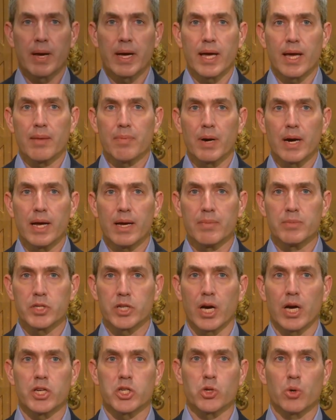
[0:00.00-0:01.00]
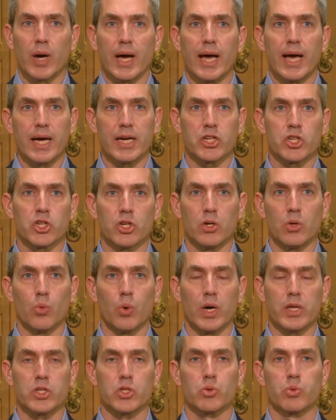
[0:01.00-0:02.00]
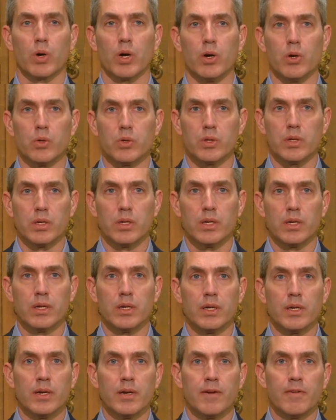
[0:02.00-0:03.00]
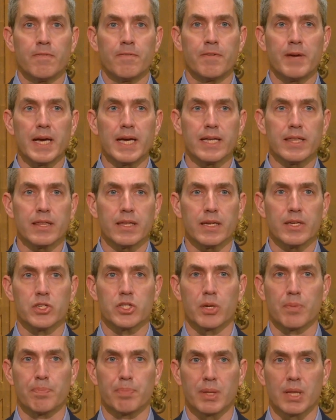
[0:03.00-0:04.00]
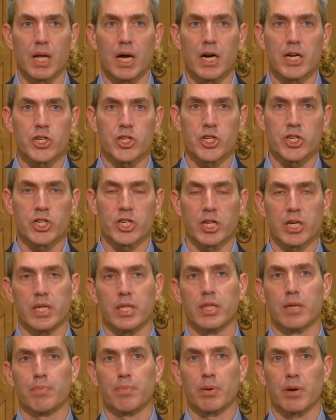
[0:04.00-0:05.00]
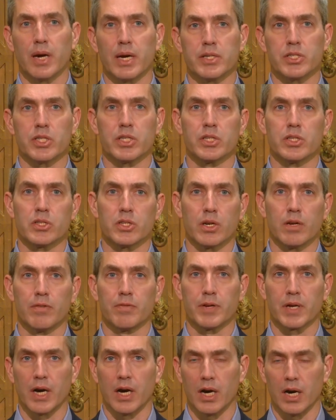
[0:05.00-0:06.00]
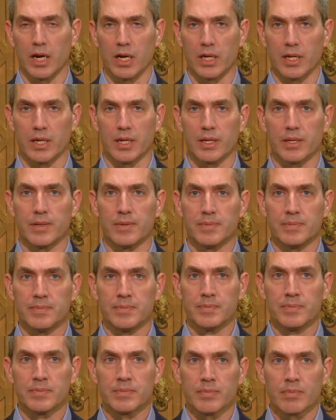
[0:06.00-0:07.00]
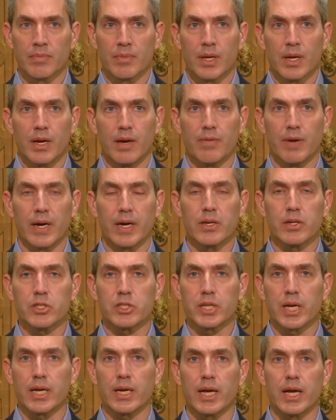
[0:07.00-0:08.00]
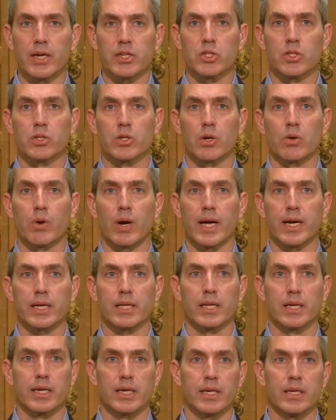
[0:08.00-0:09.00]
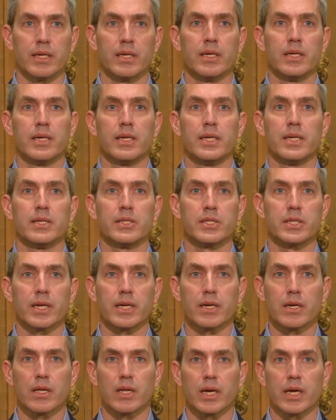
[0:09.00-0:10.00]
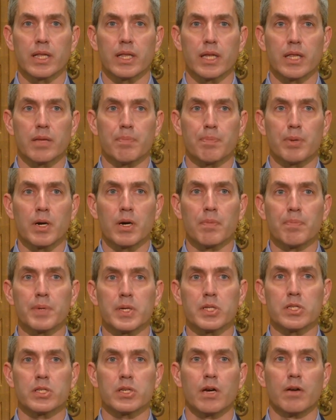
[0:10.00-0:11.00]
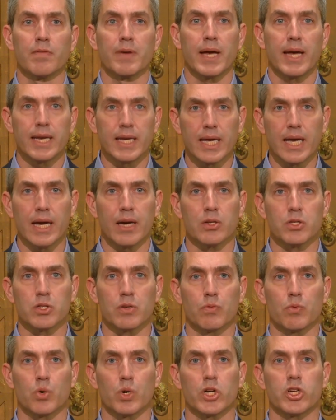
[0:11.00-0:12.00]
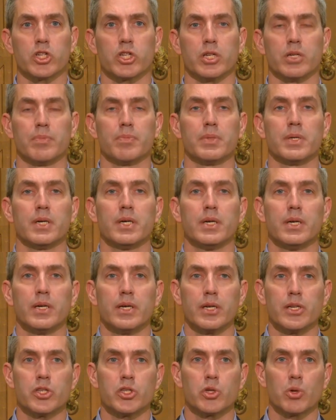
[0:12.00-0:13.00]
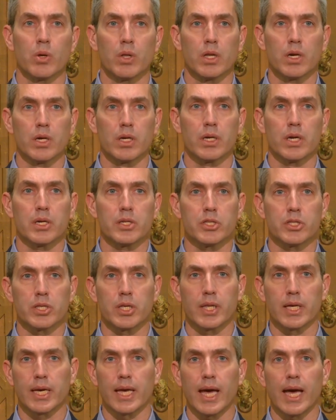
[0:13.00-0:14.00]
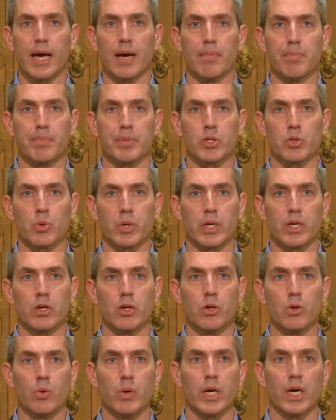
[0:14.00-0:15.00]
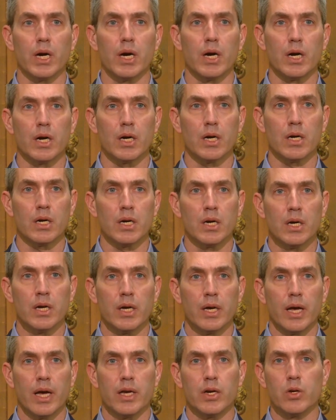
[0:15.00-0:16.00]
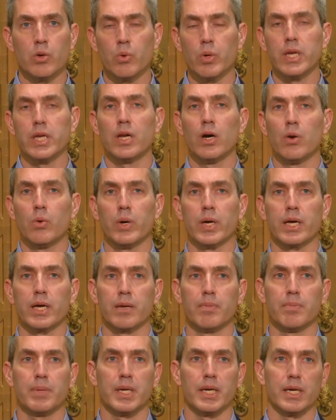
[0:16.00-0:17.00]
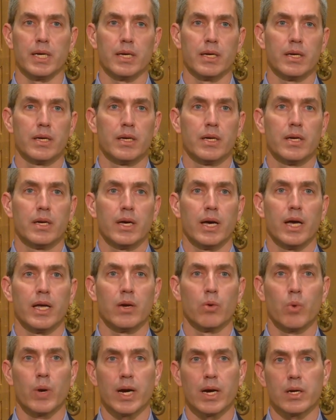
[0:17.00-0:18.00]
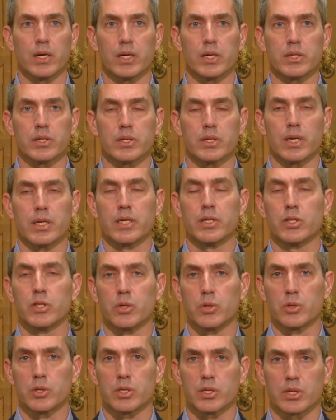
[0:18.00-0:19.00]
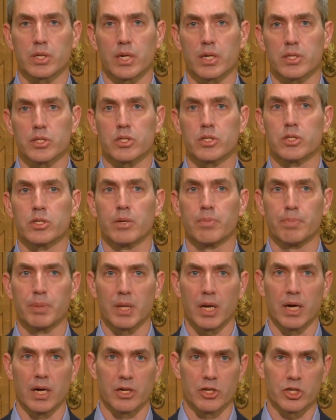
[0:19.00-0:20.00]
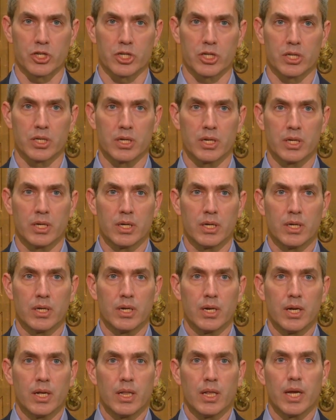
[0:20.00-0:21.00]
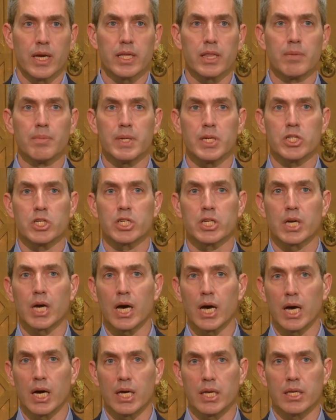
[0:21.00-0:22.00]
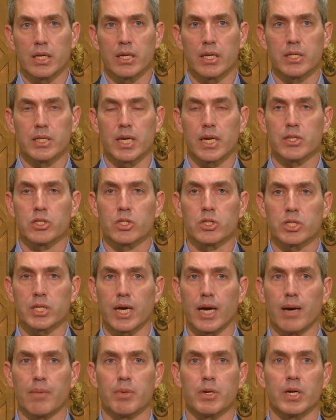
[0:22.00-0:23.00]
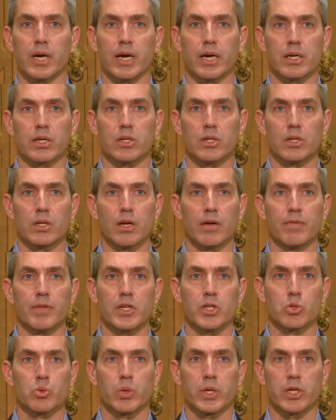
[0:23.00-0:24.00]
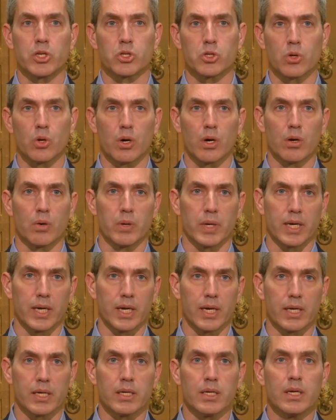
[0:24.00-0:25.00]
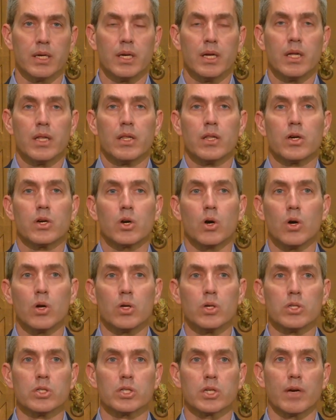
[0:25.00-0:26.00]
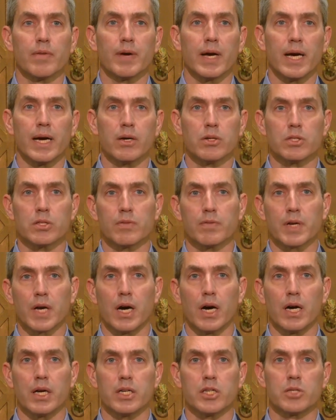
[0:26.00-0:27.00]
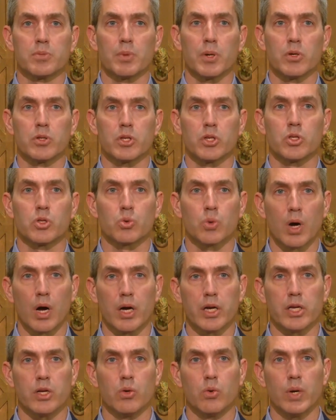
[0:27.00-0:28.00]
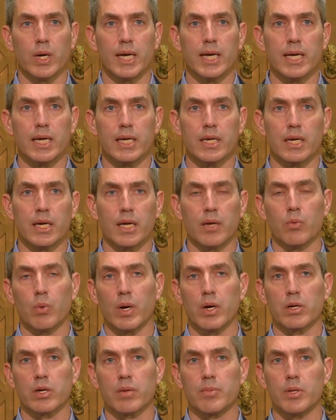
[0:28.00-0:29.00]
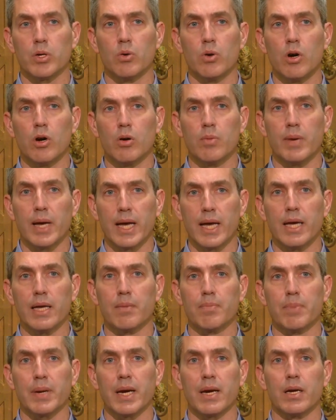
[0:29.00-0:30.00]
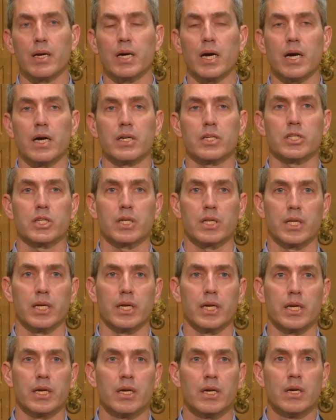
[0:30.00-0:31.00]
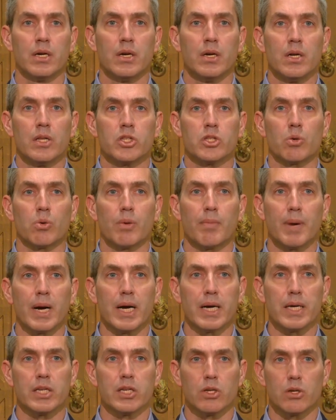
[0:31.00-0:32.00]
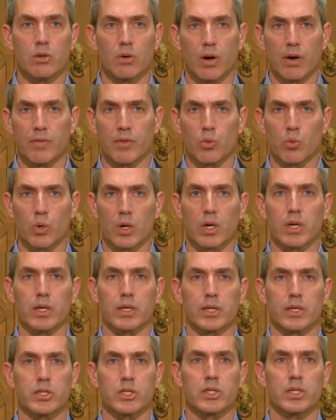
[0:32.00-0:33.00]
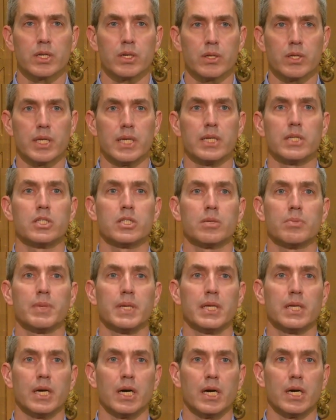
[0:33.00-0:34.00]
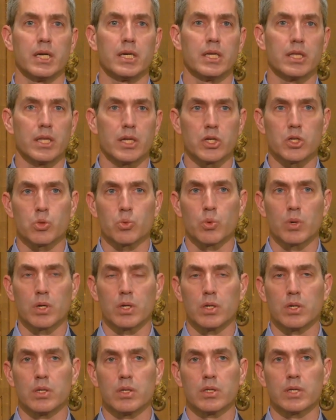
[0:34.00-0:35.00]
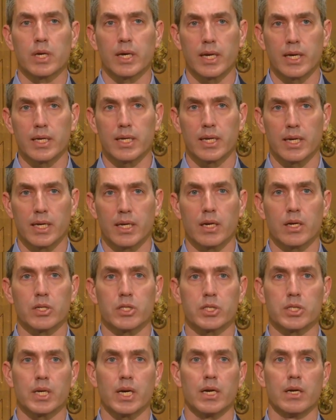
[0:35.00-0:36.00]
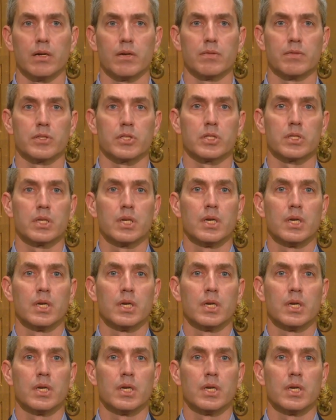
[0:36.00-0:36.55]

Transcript: Abraham Joshua Heschel once wrote, "Faith is a blush in the presence of God." If I understand Heschel correctly, he's signaling that the purpose of any house of worship is to alert us to the gap between who we are and who we know we can be, an awareness that induces us to blush. Like the Mishkan, the desert tabernacle of this week's Torah reading, the goals of a house of God is both to draw you in and welcome you home, and paradoxically, to remind you of the work that still needs to be done in this world and in ourselves.